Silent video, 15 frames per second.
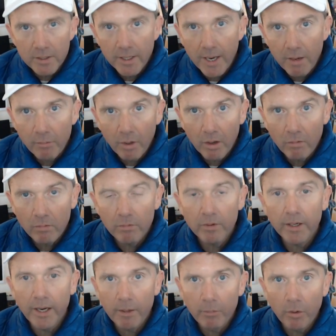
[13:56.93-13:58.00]

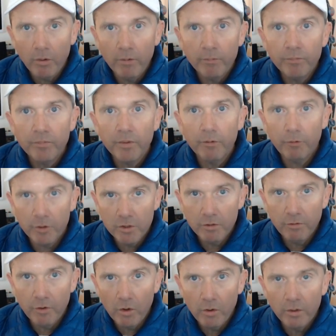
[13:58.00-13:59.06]
gamble, first of
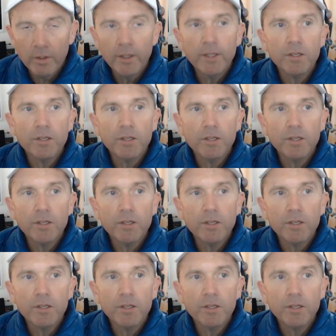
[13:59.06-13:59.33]
all.